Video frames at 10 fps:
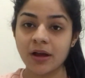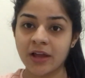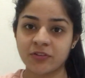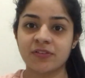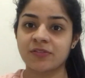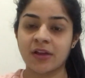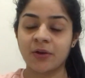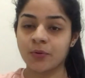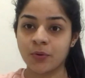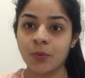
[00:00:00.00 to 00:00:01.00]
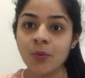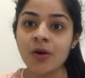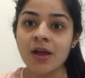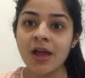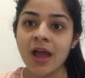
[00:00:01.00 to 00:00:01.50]
I don't know,
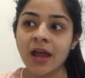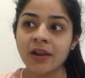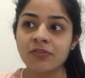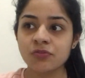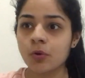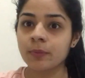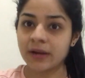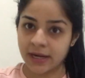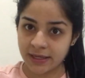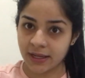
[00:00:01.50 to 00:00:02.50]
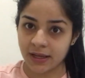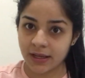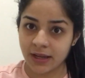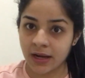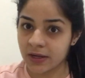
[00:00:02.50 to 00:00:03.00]
and I stopped writing
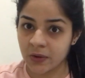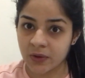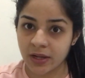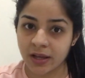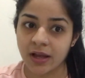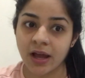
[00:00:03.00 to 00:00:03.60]
and learning,